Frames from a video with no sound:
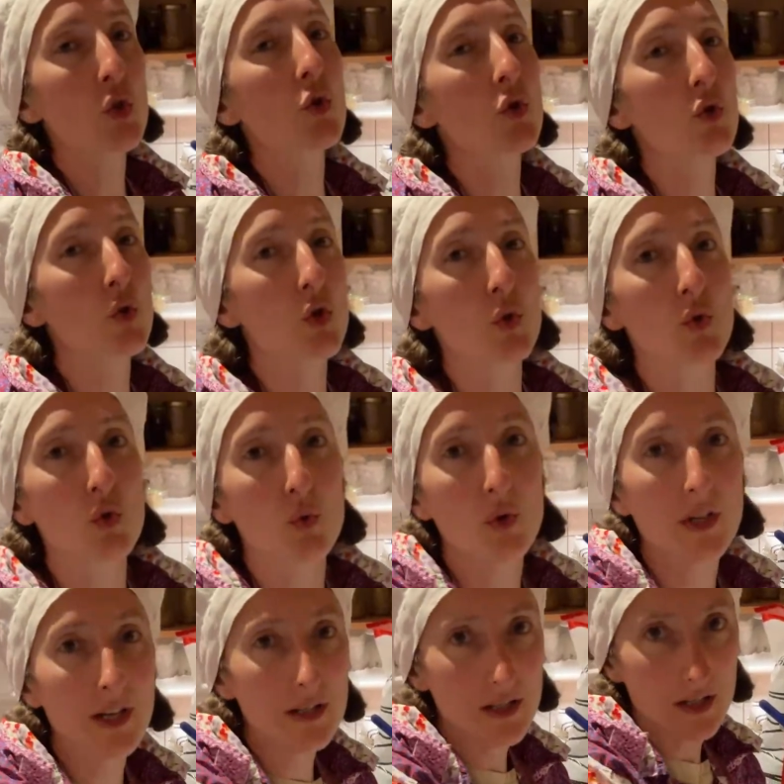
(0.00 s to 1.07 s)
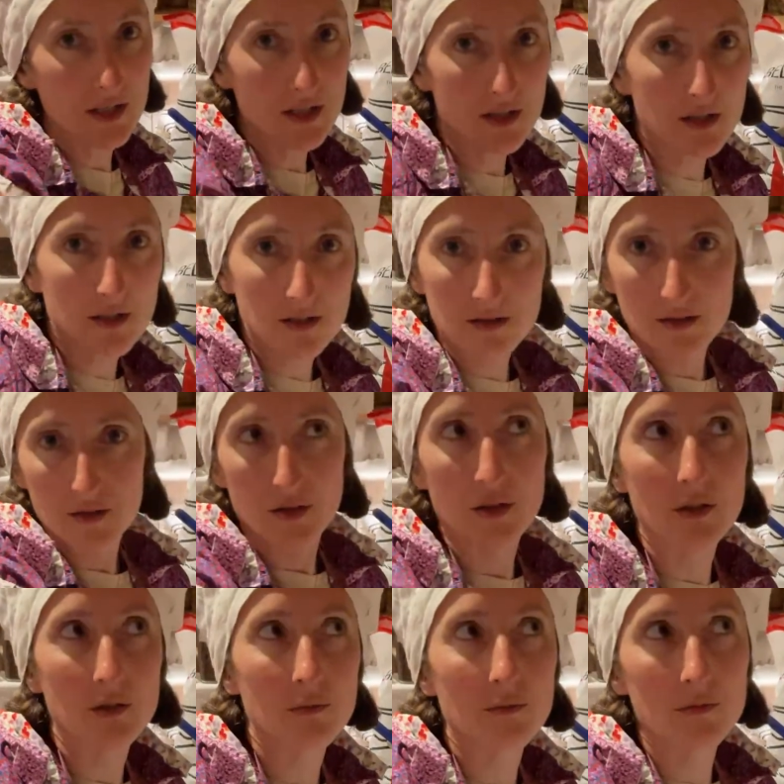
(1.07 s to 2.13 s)
used to use organic
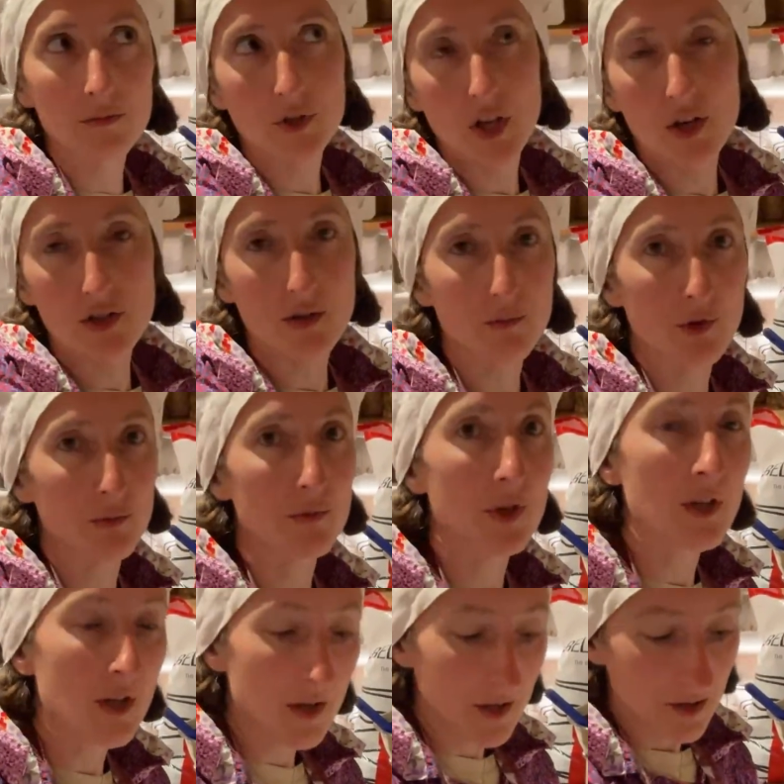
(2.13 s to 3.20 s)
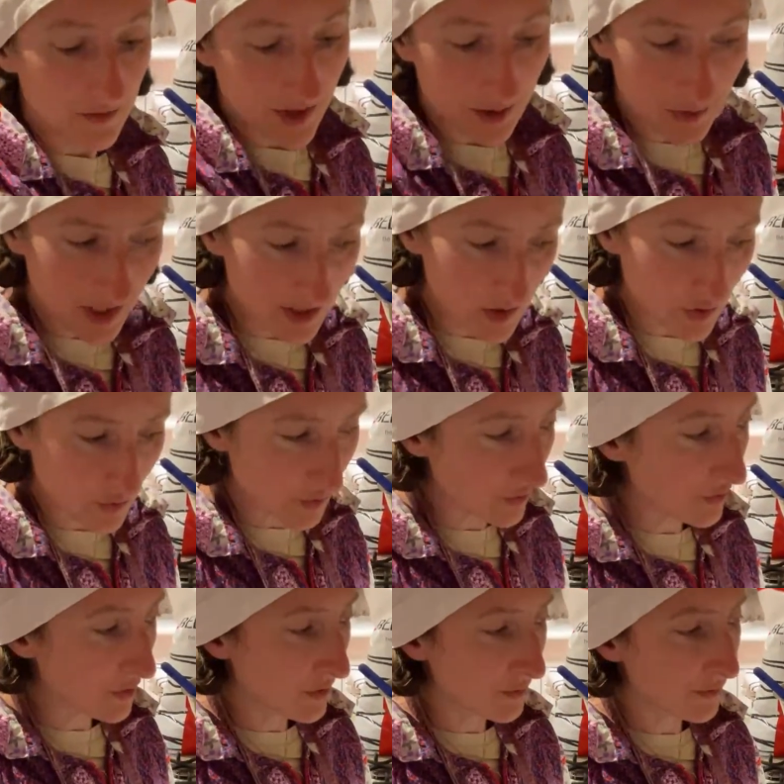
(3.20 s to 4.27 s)
cardamom. Now I
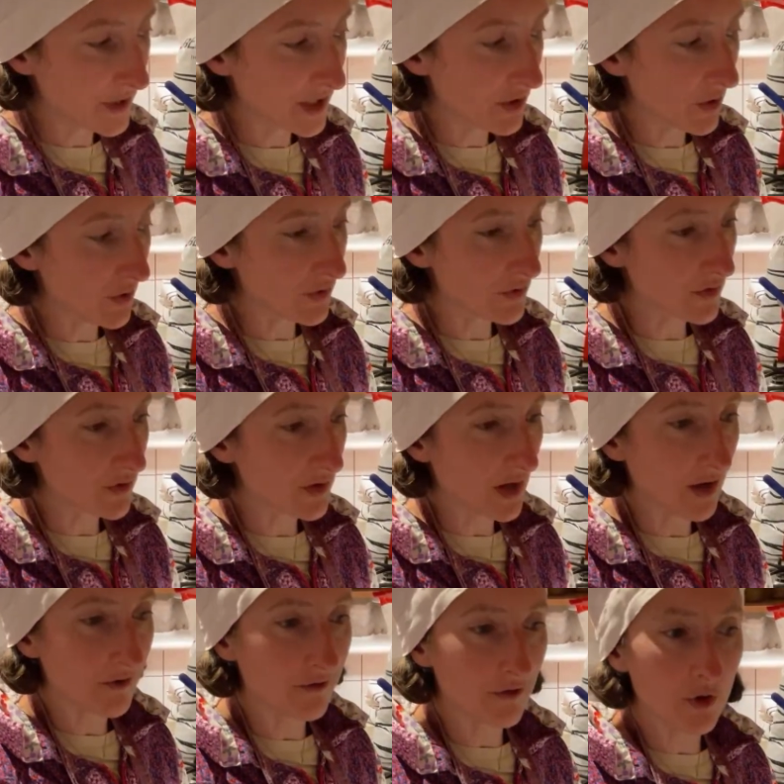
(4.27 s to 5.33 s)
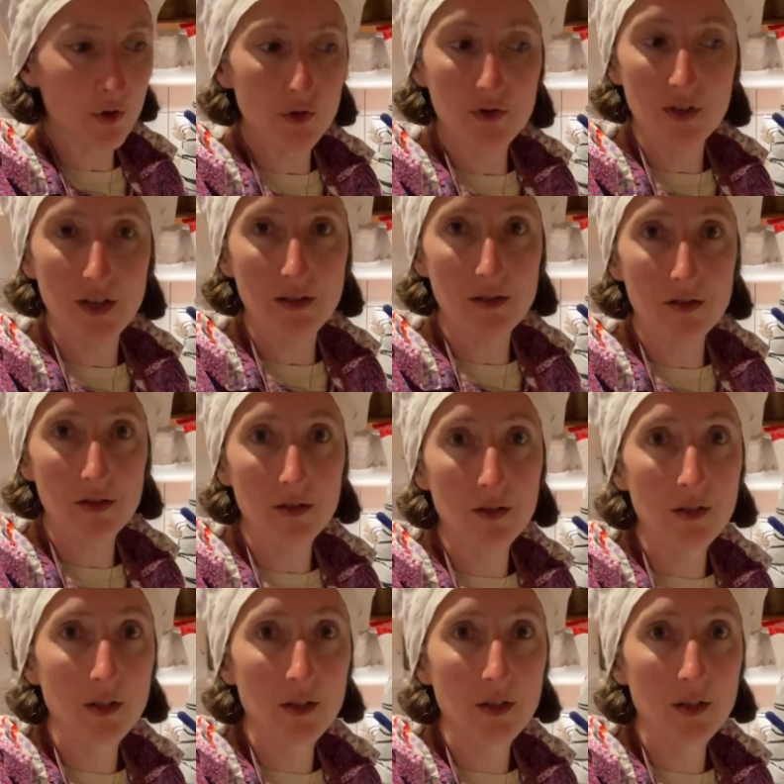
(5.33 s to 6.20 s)
do, because I've heard that